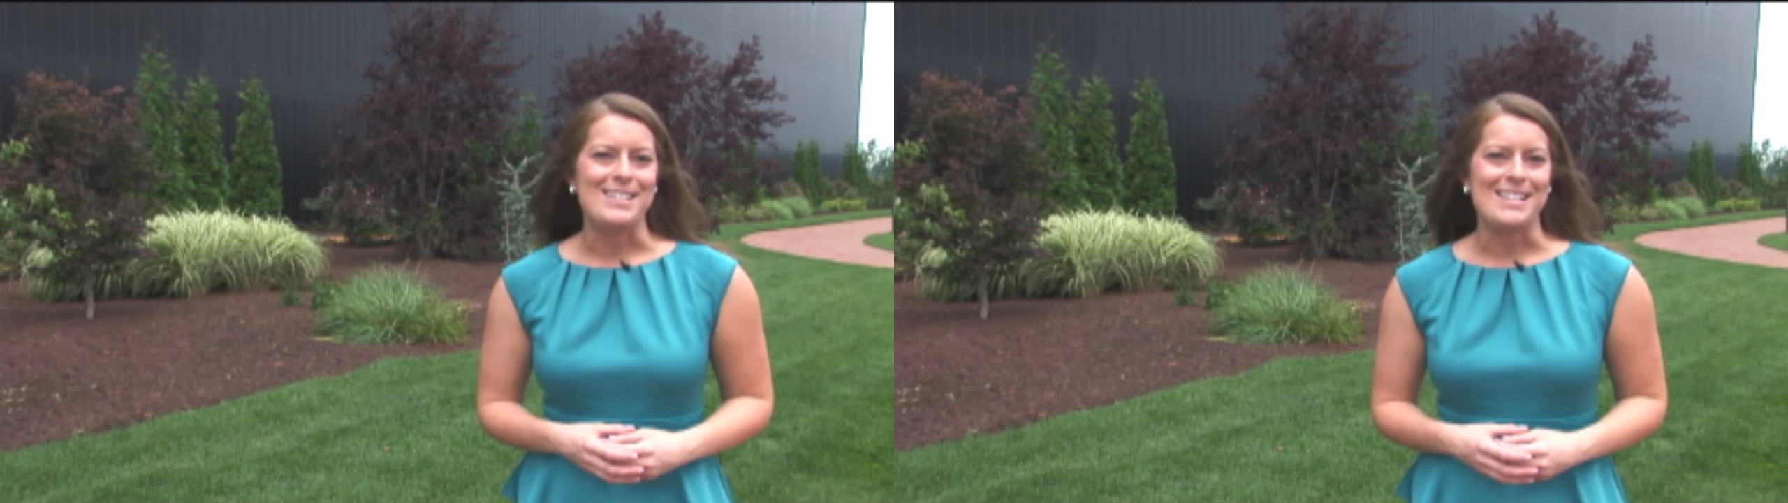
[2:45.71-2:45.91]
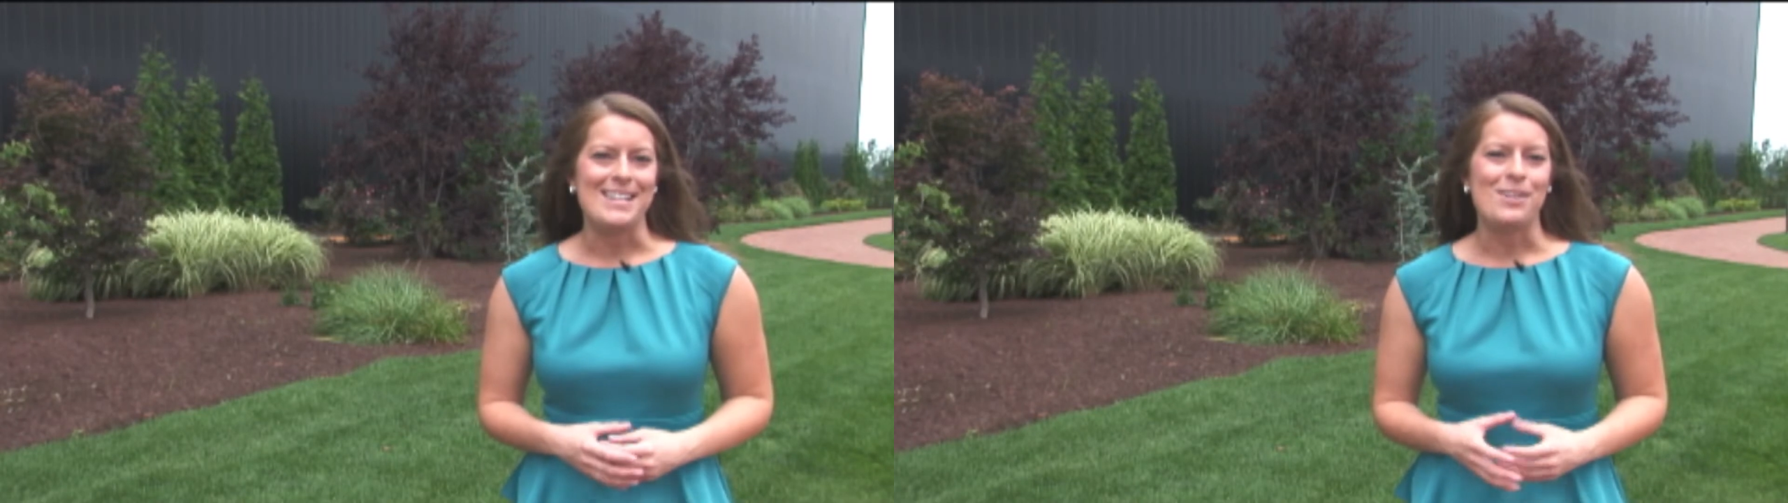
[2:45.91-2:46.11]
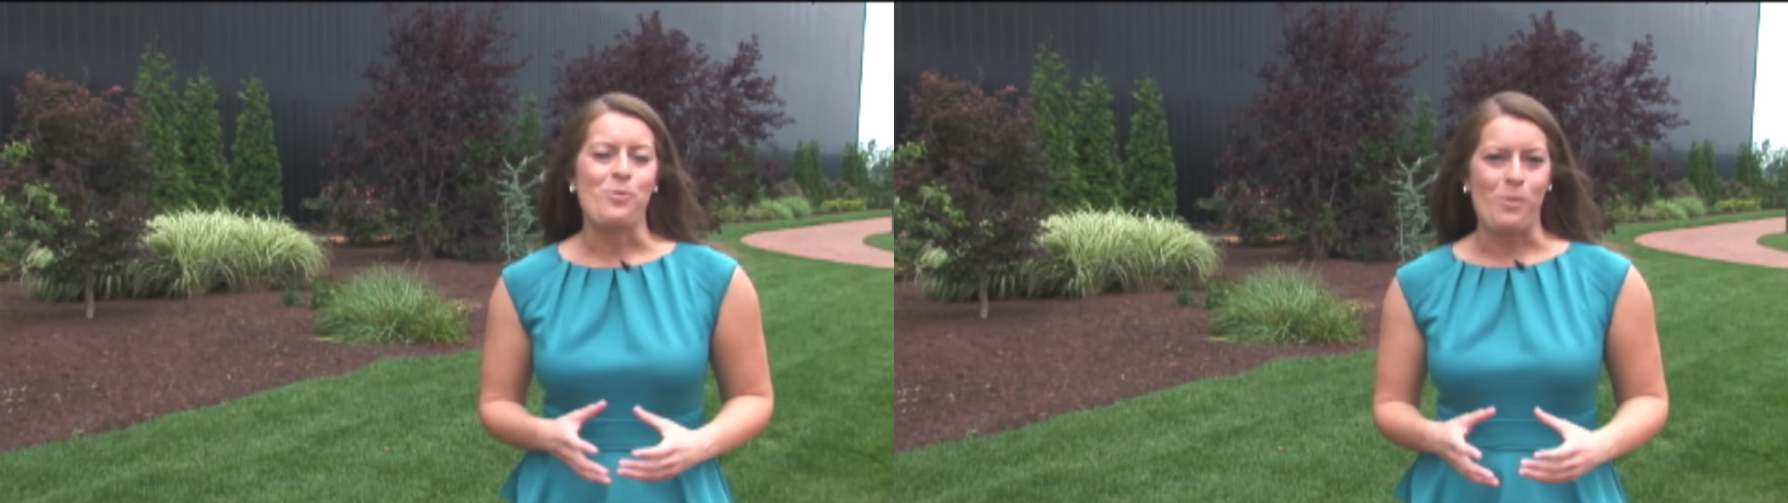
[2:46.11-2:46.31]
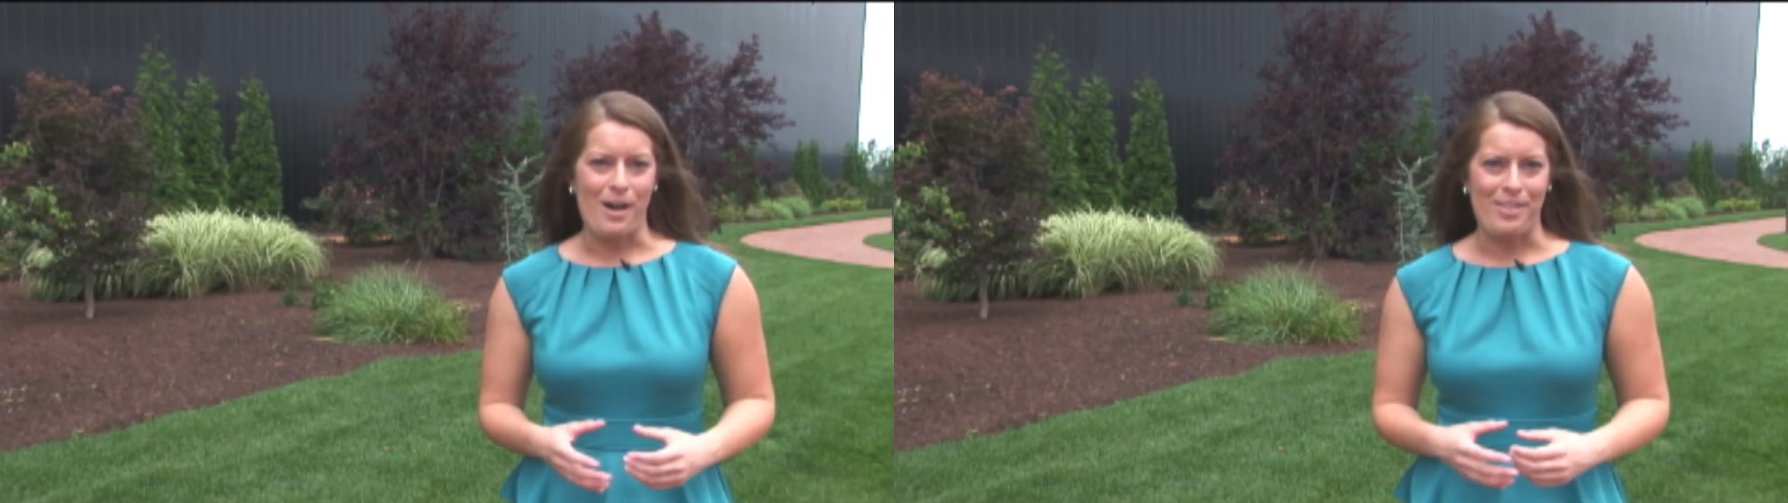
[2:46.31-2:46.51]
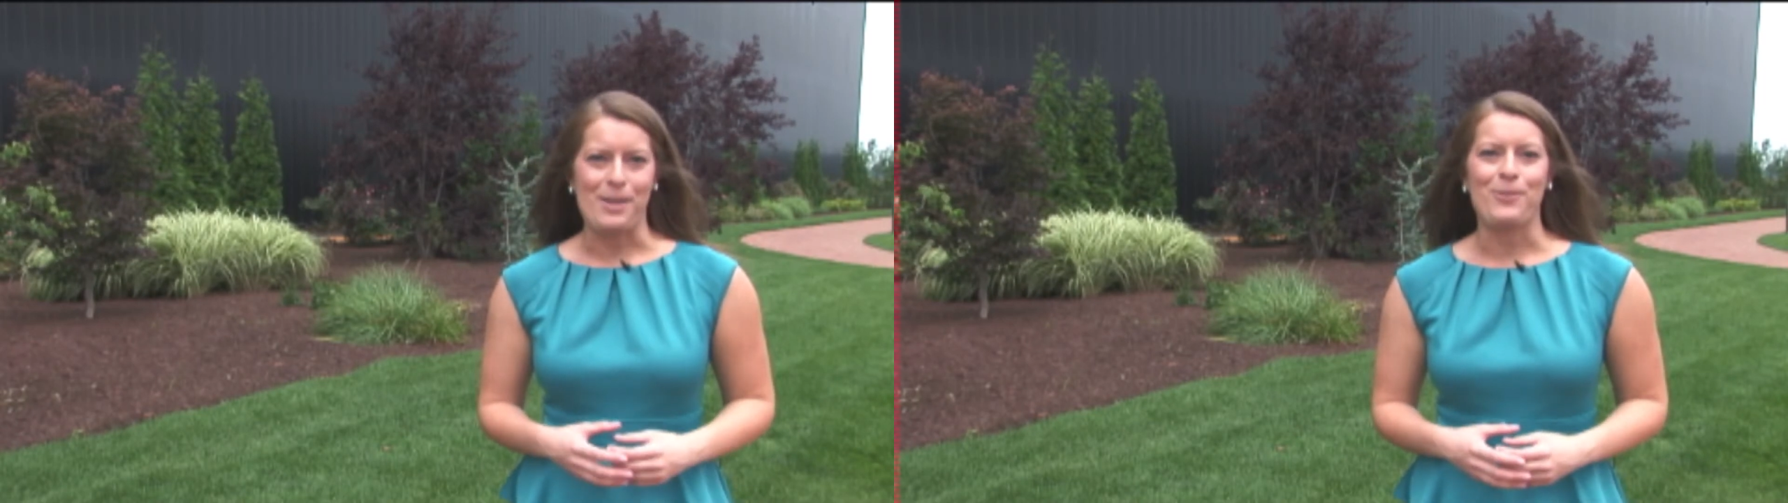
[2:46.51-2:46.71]
did
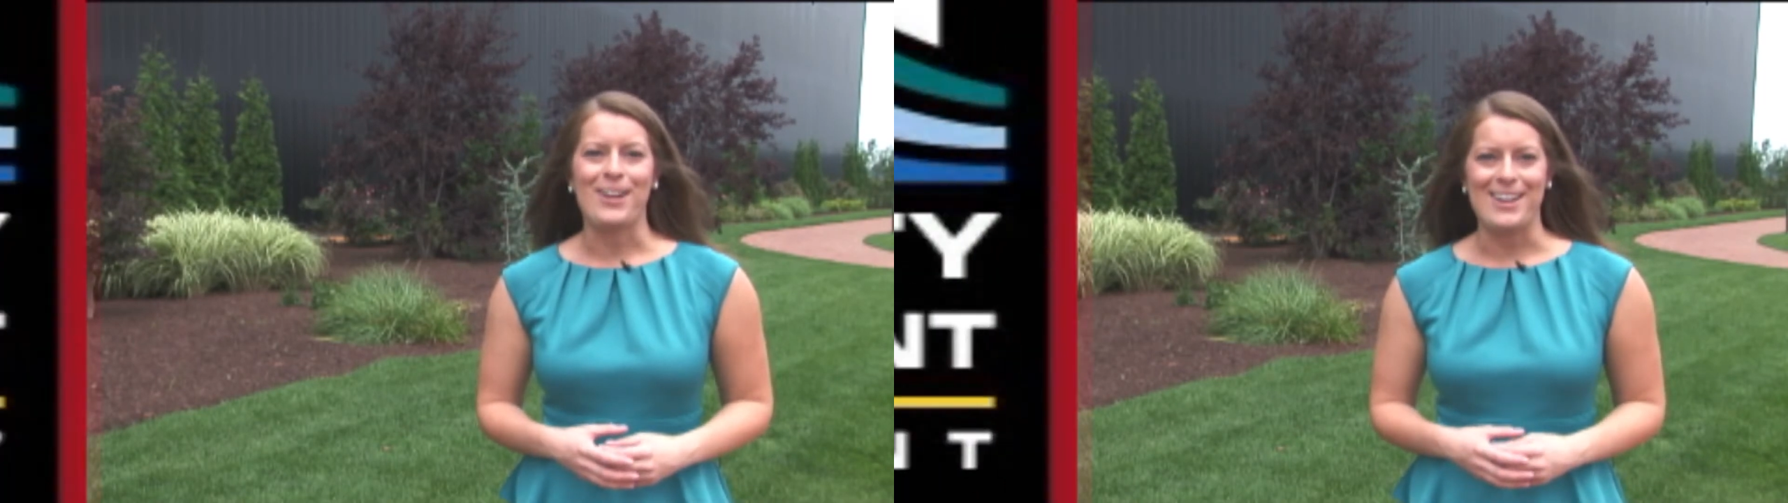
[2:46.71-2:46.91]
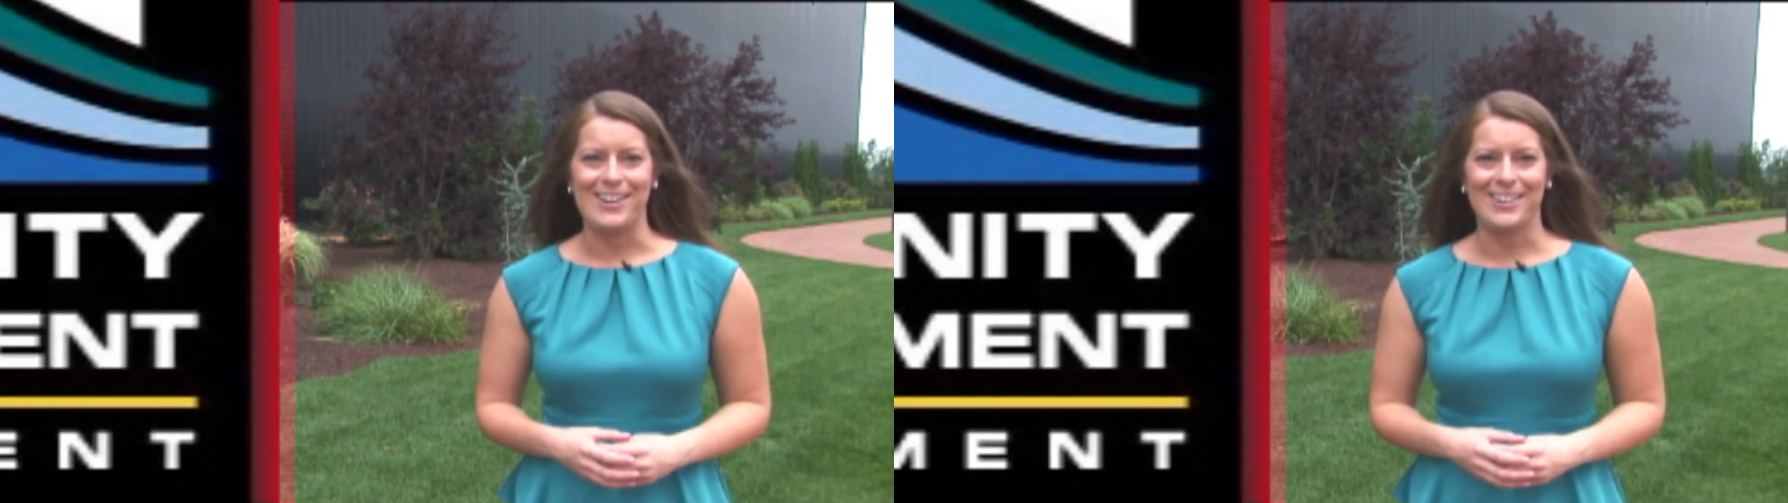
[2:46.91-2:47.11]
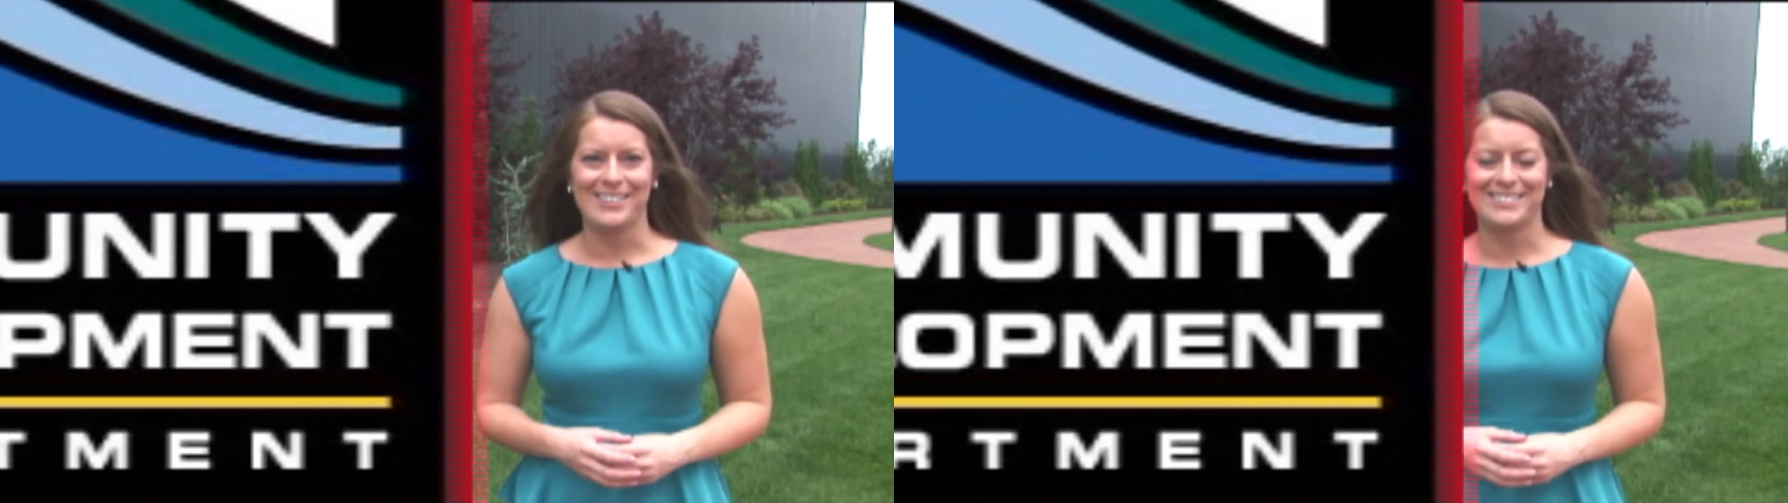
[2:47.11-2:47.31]
while they were here.